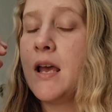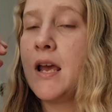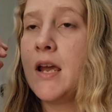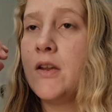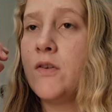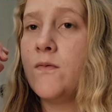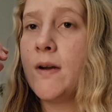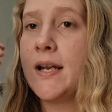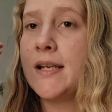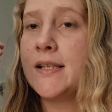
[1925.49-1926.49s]
And you
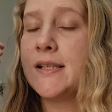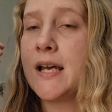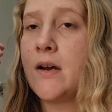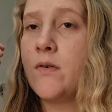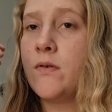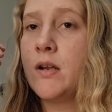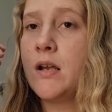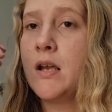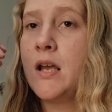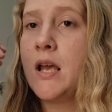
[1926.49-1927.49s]
write it down.
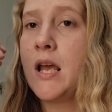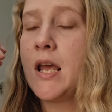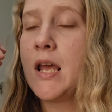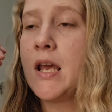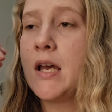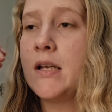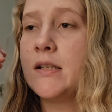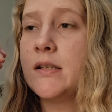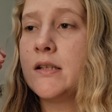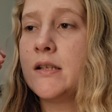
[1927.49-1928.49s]

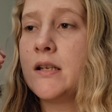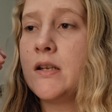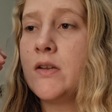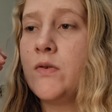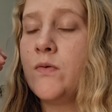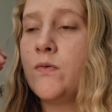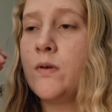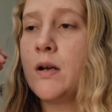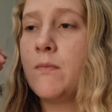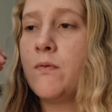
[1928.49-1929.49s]
And
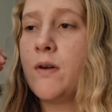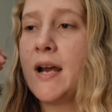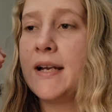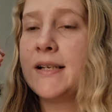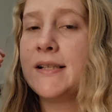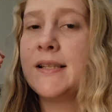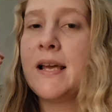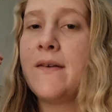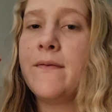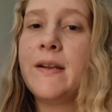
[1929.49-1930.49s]
you practice
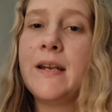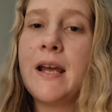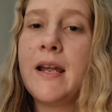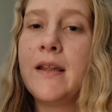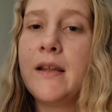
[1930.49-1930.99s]
every night.